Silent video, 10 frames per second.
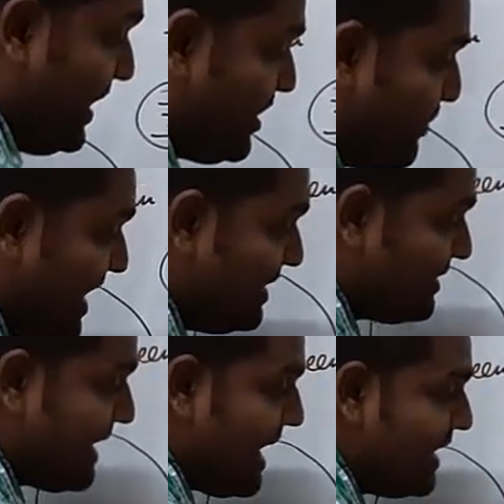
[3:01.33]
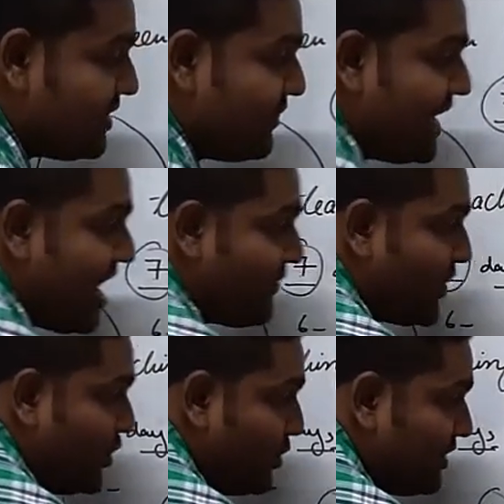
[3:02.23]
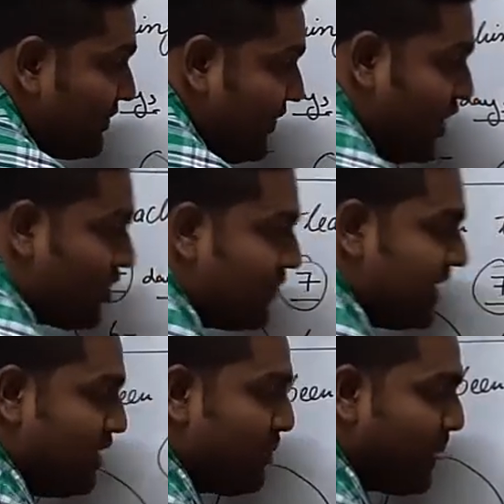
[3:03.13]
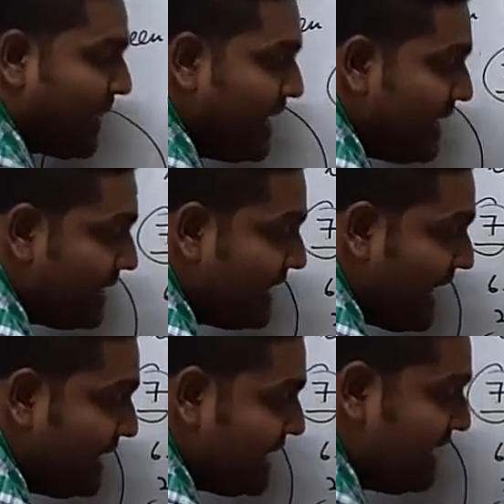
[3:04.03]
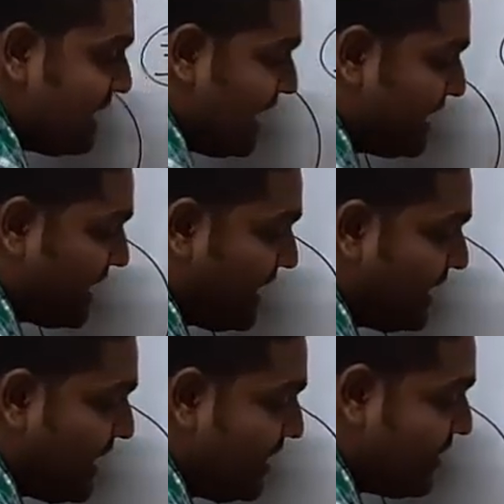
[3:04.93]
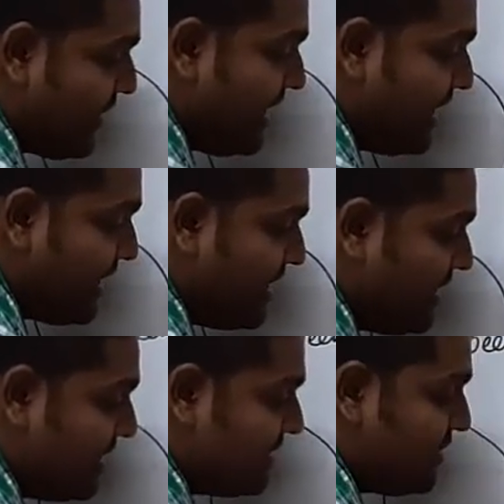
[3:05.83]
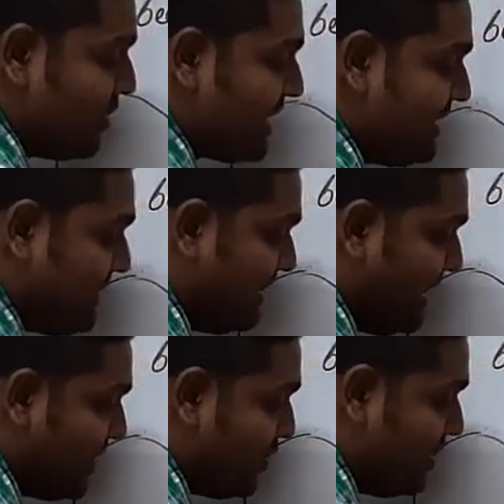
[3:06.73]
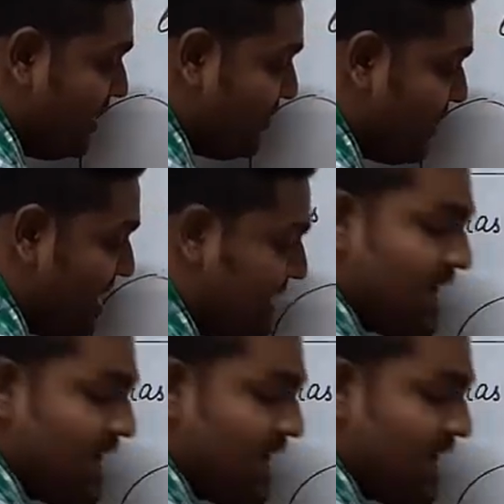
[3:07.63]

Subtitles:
it means that we have to use for over here. 1999, 100 years, you can see that only one